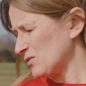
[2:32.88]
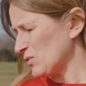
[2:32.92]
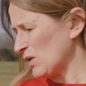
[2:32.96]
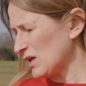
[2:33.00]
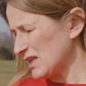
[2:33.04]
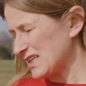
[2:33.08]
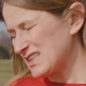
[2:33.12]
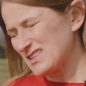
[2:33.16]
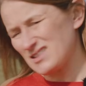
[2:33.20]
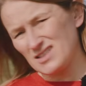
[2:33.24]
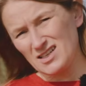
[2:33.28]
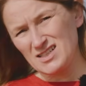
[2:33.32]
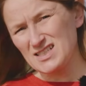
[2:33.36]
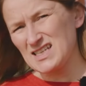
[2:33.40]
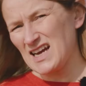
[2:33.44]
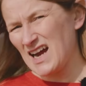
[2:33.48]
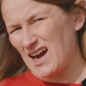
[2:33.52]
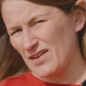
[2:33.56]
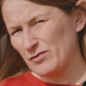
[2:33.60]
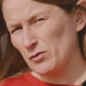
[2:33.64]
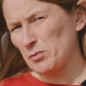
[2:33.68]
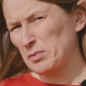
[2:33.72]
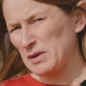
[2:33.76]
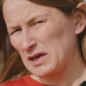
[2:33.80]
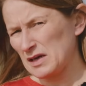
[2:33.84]
well, it does
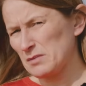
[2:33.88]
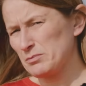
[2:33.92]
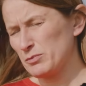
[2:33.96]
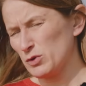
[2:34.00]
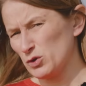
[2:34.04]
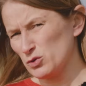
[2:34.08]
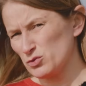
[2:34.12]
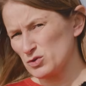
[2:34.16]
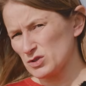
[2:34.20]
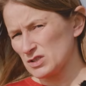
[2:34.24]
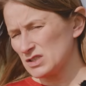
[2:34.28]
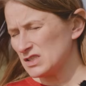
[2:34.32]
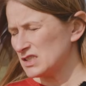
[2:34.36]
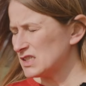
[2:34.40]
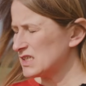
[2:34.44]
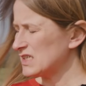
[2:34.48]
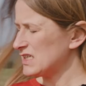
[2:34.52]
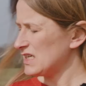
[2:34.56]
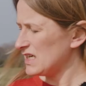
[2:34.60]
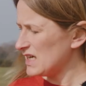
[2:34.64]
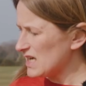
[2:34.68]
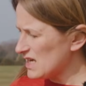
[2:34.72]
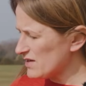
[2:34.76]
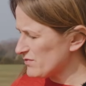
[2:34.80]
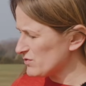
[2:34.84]
have a bigger boot.
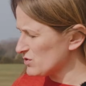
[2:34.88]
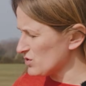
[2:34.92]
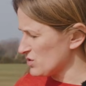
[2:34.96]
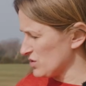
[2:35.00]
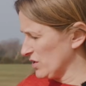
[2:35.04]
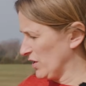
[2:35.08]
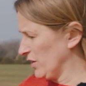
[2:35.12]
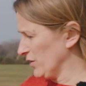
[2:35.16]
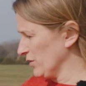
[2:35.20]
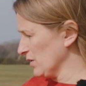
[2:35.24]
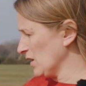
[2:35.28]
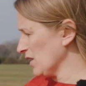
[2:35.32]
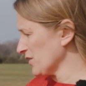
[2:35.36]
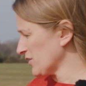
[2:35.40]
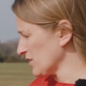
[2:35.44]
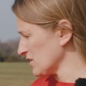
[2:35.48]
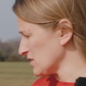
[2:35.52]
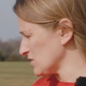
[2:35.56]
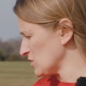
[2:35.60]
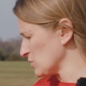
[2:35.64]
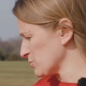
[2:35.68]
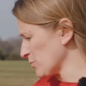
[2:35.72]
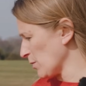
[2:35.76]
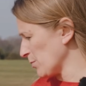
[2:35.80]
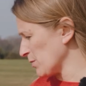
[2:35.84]
Even so, I
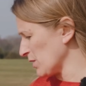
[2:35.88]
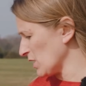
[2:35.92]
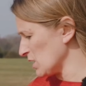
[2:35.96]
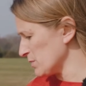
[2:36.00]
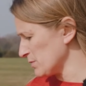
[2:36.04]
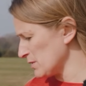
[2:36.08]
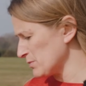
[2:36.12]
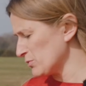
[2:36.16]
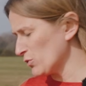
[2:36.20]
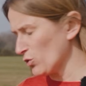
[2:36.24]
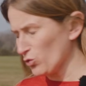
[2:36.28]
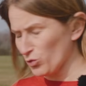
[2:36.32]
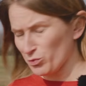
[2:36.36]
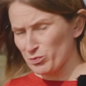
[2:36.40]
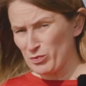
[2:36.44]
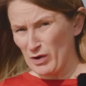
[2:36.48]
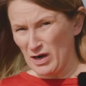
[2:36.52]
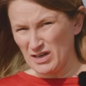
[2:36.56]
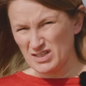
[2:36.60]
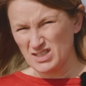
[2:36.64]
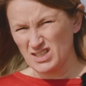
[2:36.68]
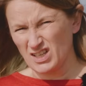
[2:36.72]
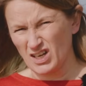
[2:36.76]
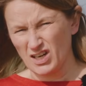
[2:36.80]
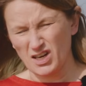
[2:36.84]
think this is probably going to be more than
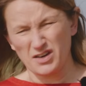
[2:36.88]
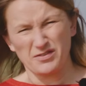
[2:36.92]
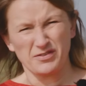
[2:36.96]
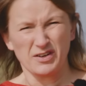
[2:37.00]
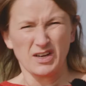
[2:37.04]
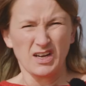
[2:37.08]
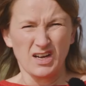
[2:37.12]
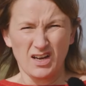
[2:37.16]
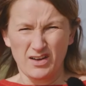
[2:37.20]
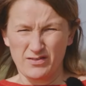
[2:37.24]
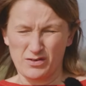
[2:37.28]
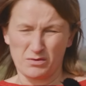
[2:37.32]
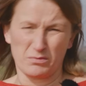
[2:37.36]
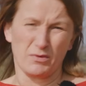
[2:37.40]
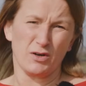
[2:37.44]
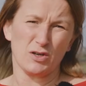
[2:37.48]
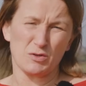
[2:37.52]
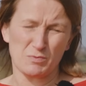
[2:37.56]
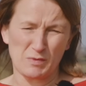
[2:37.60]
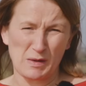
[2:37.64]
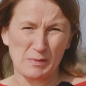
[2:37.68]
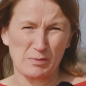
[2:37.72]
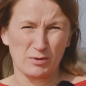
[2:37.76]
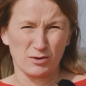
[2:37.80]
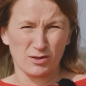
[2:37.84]
practical enough for
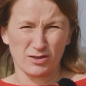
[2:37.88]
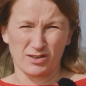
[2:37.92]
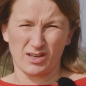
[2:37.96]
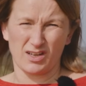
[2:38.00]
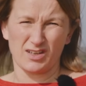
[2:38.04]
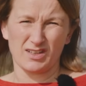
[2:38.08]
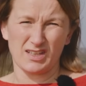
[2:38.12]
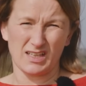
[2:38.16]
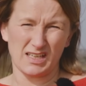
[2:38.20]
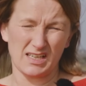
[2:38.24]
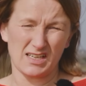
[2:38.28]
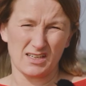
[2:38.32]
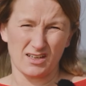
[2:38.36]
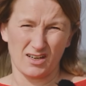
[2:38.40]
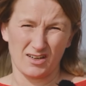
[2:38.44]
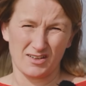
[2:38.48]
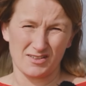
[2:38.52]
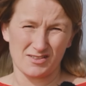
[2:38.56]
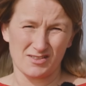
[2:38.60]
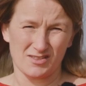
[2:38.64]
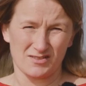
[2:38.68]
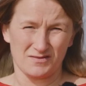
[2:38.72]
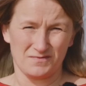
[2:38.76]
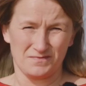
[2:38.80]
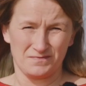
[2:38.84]
most people looking at the
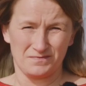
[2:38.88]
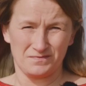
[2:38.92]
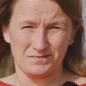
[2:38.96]
E-Class.